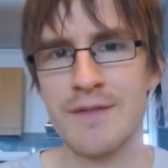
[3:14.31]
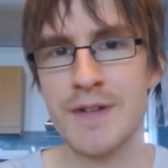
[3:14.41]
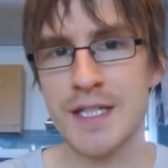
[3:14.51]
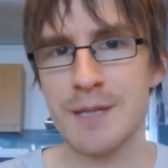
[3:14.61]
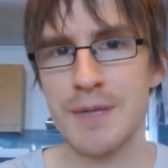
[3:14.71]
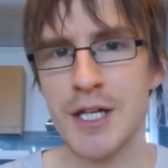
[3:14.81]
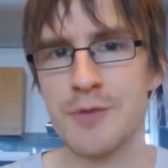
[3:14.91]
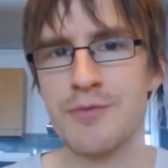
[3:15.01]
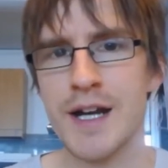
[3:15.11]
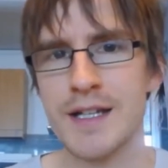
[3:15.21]
This can be
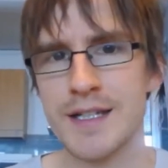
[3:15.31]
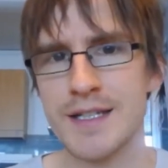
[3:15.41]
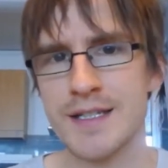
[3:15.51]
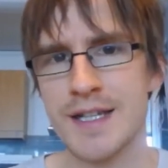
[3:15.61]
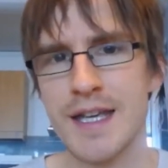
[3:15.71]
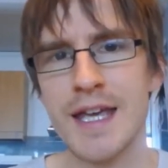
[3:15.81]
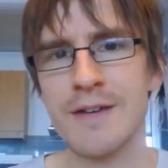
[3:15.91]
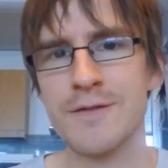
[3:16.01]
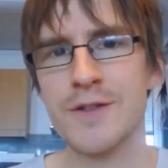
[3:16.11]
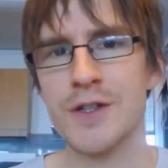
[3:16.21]
good practice
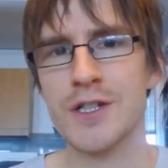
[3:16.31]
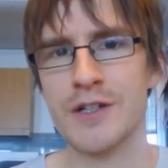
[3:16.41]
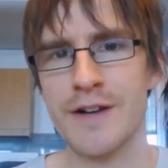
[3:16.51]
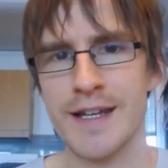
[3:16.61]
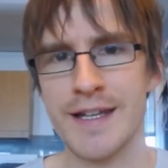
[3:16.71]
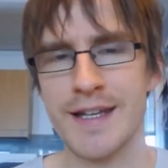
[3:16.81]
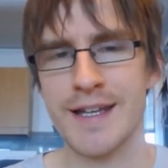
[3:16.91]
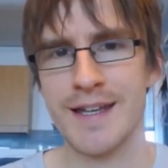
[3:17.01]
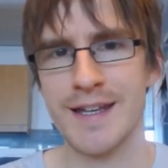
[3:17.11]
if done correctly.